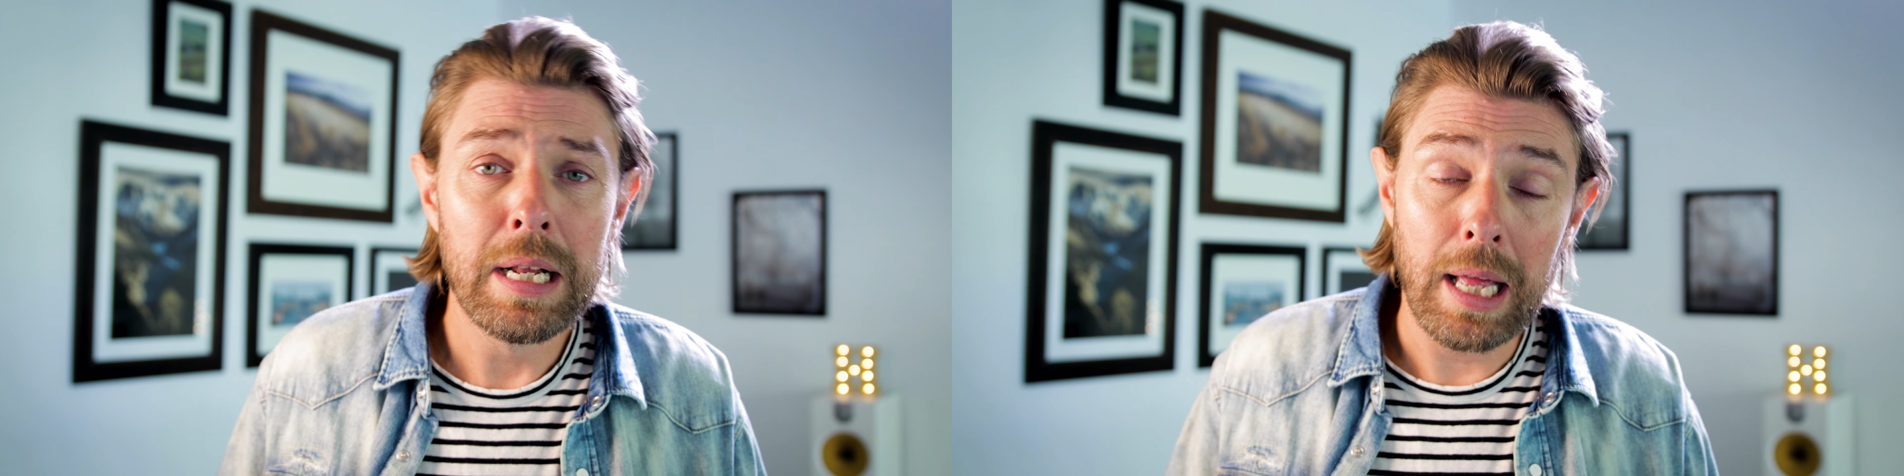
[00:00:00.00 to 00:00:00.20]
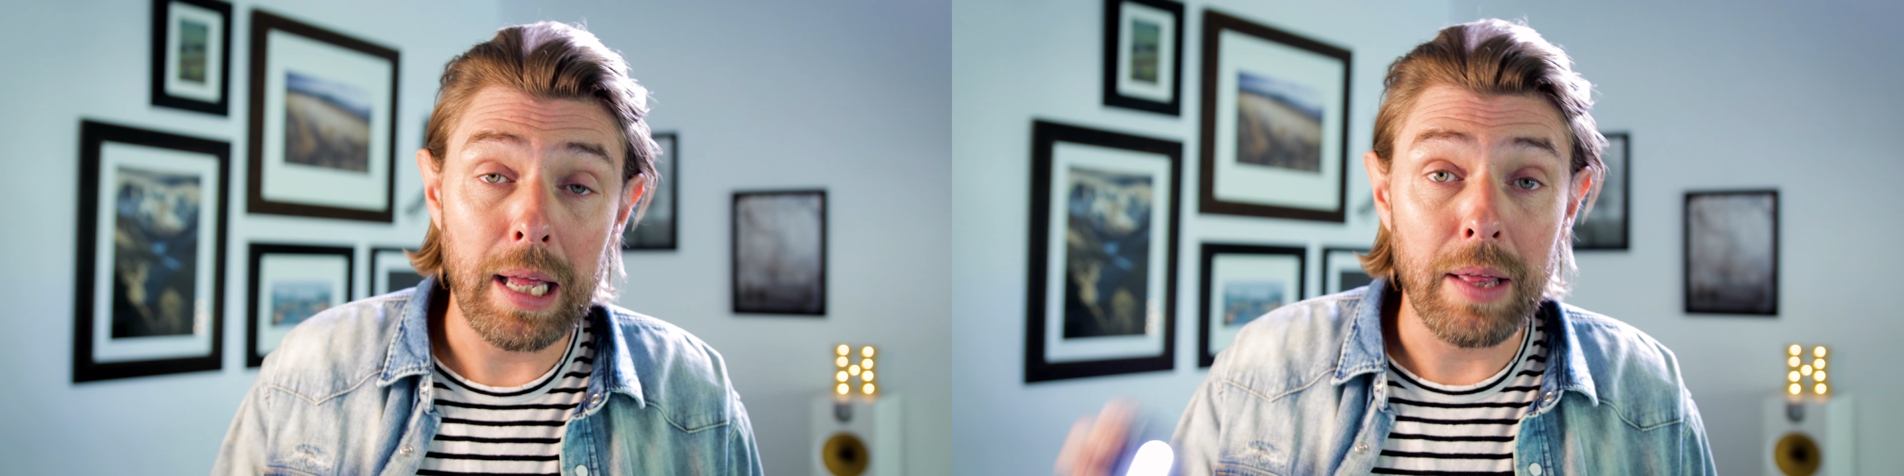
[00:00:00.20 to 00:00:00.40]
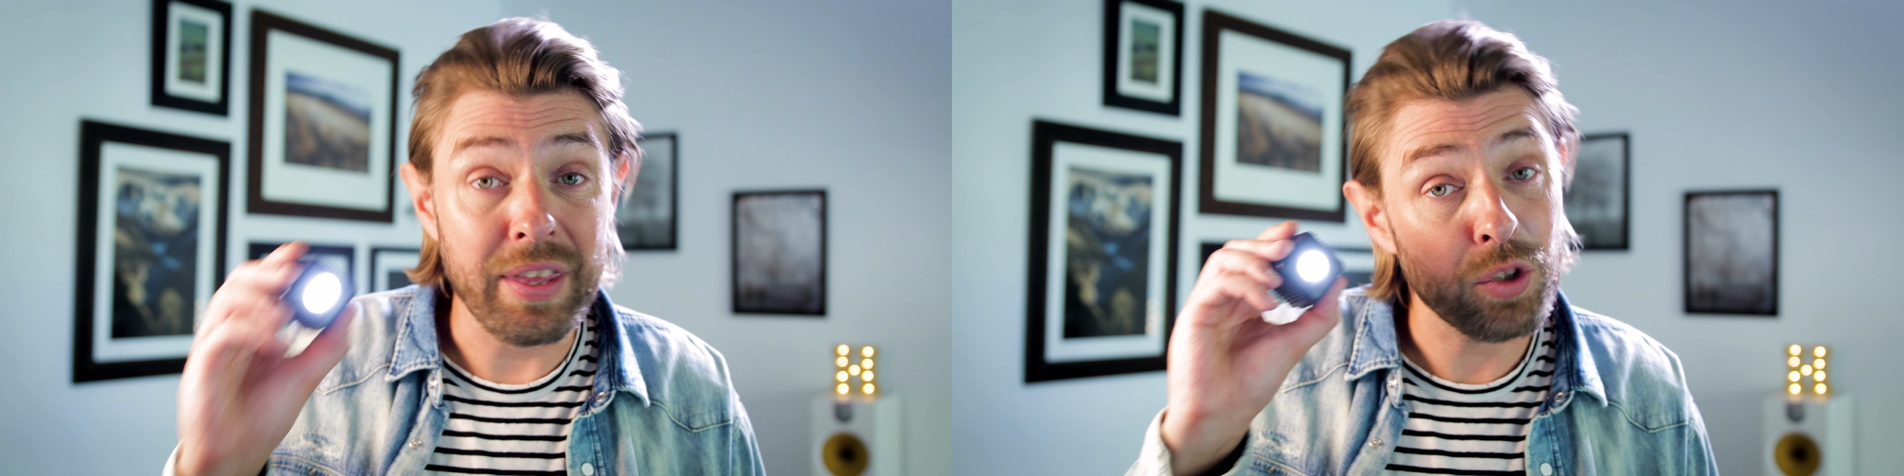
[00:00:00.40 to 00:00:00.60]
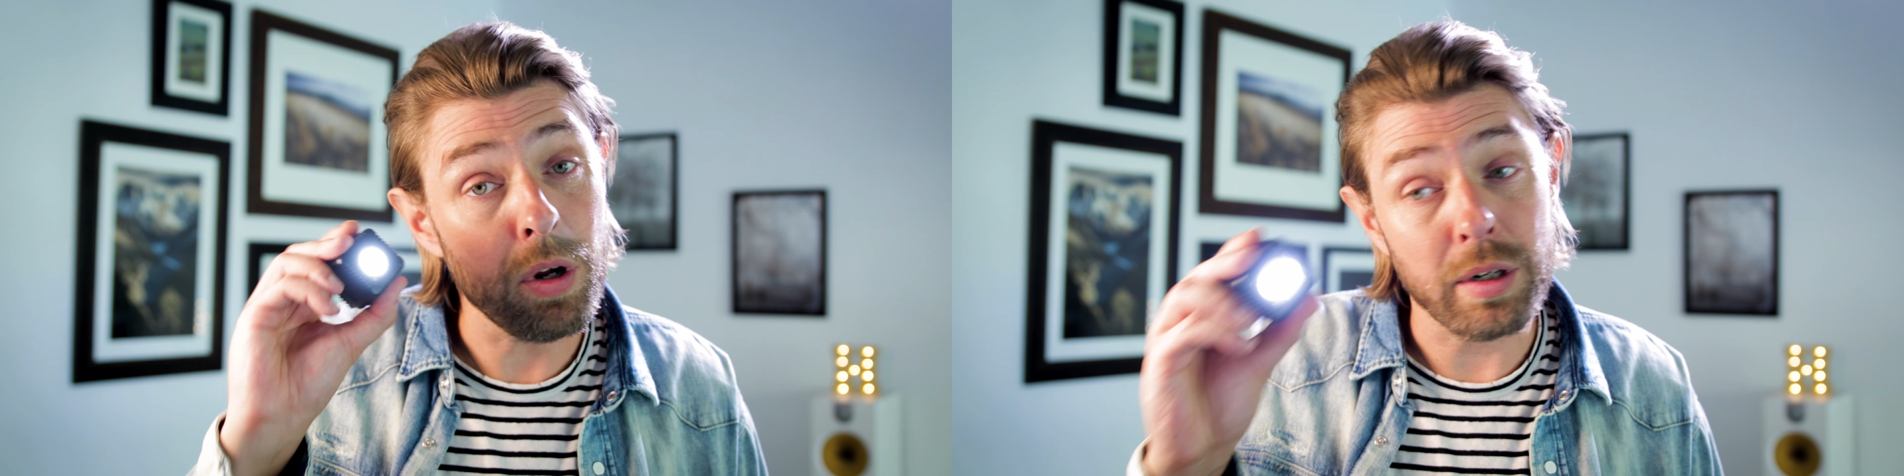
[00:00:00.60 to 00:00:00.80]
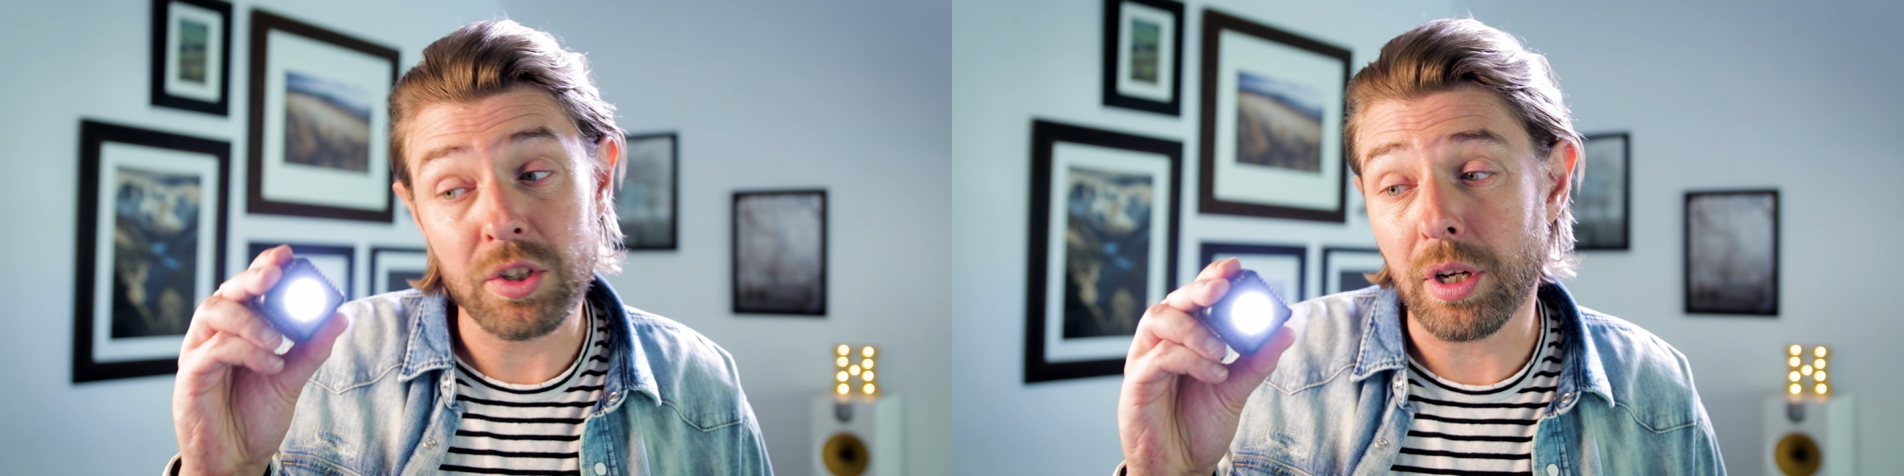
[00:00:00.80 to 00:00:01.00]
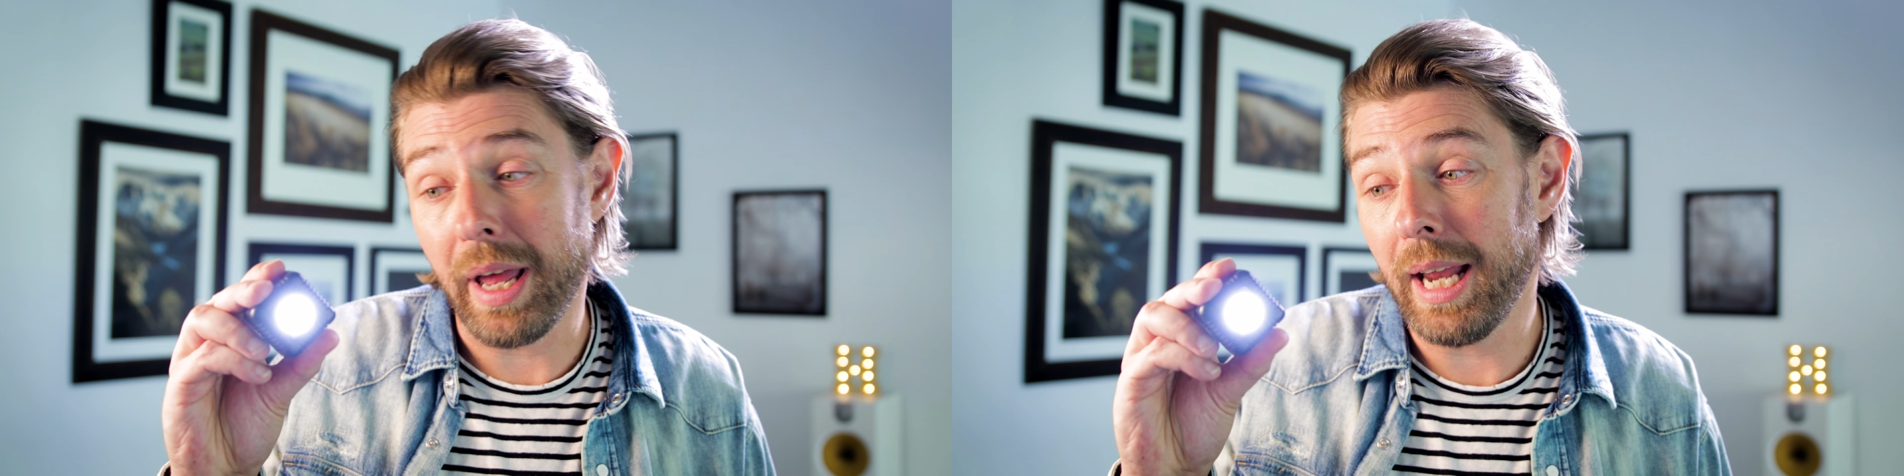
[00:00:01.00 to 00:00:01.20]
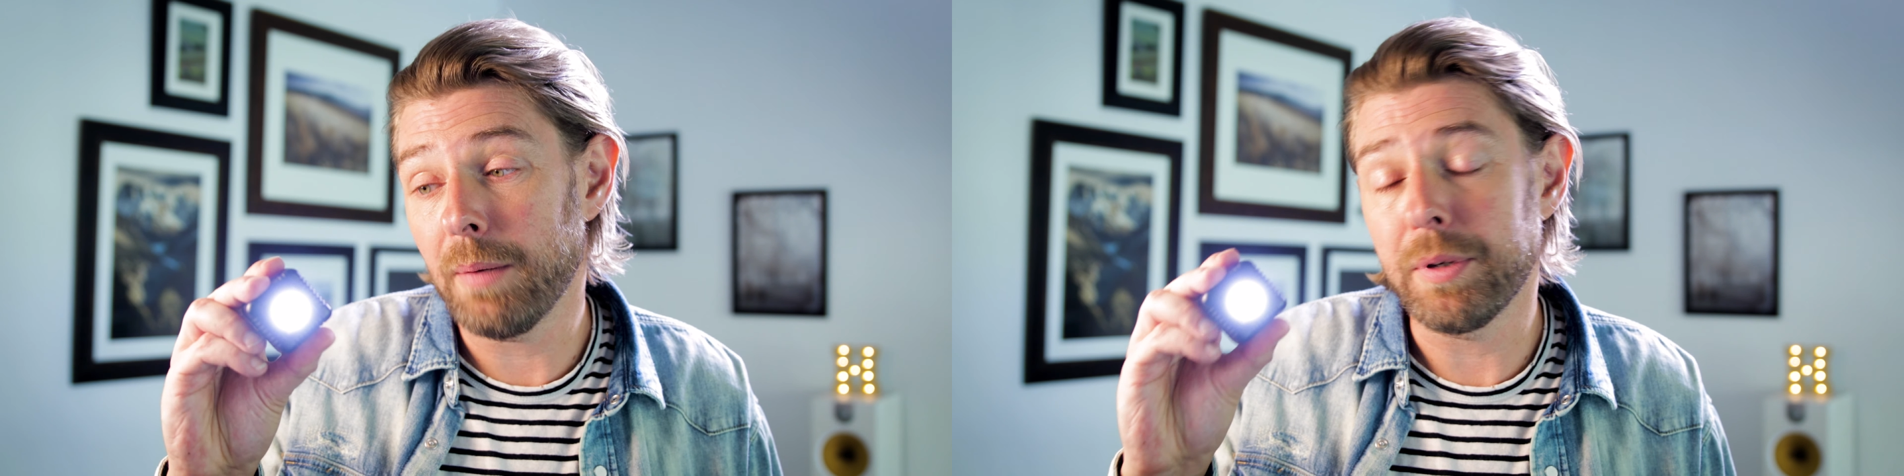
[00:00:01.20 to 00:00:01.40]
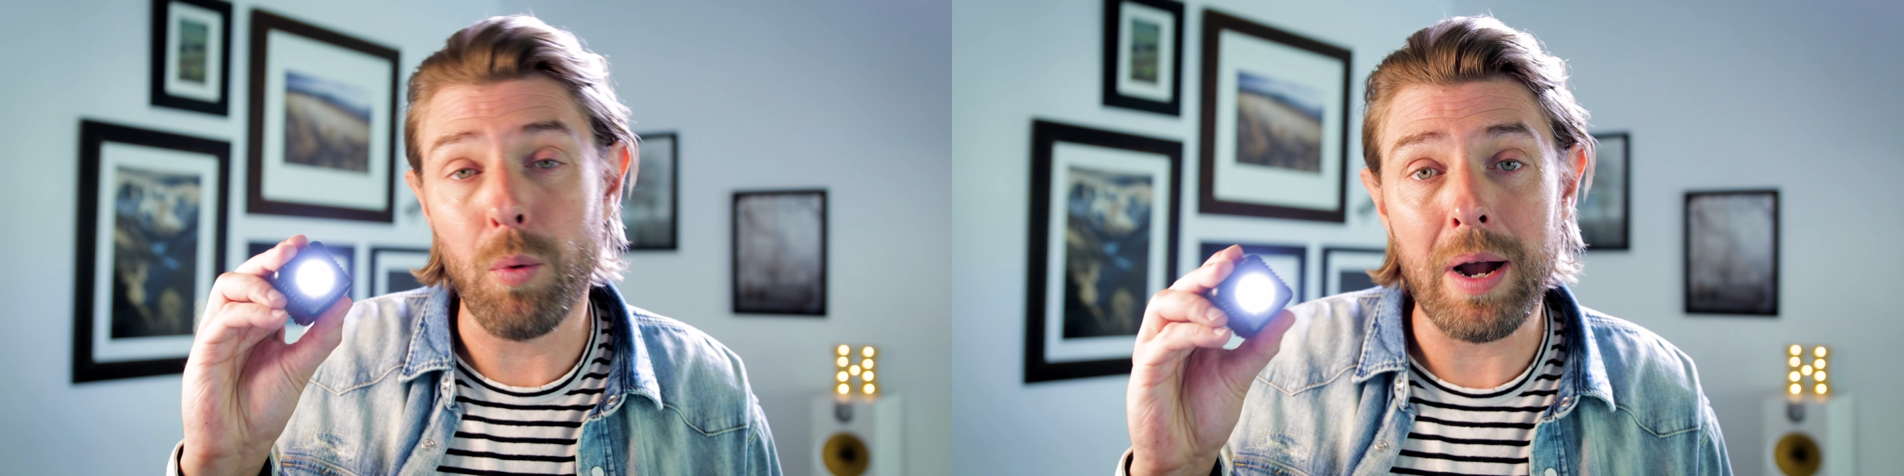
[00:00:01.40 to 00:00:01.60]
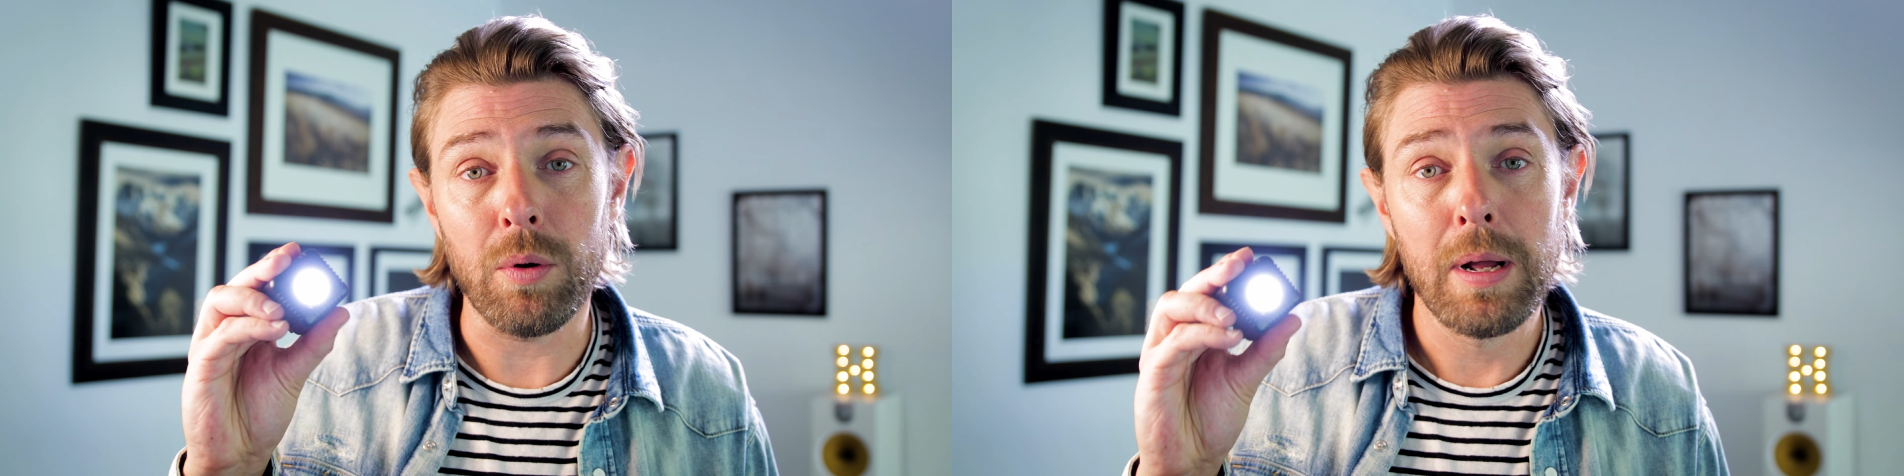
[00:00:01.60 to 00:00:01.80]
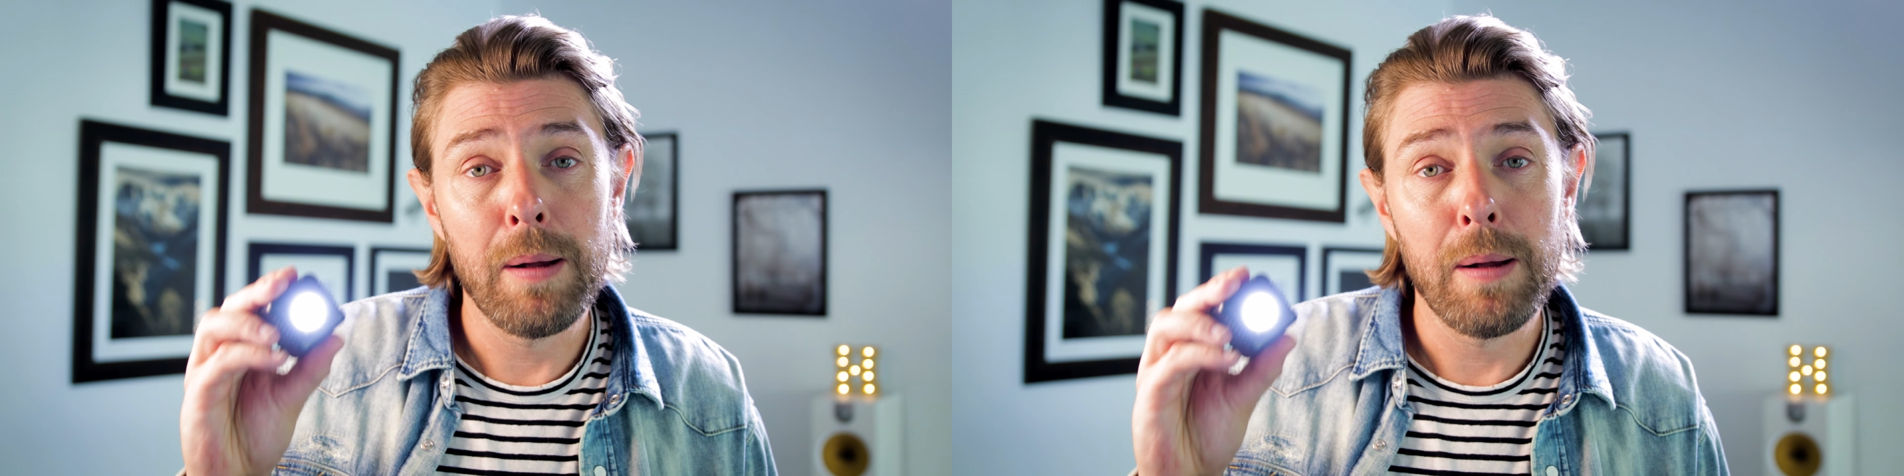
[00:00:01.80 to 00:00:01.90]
This one is going to help you out.